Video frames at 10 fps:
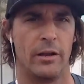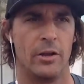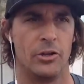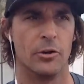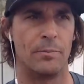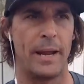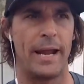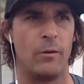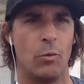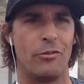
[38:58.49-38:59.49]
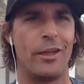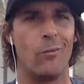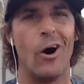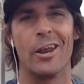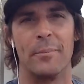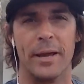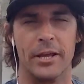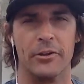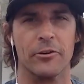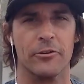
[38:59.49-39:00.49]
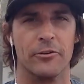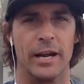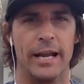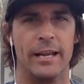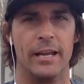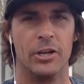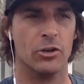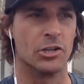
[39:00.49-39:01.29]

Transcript: You're paid what they want to pay you, right? You're a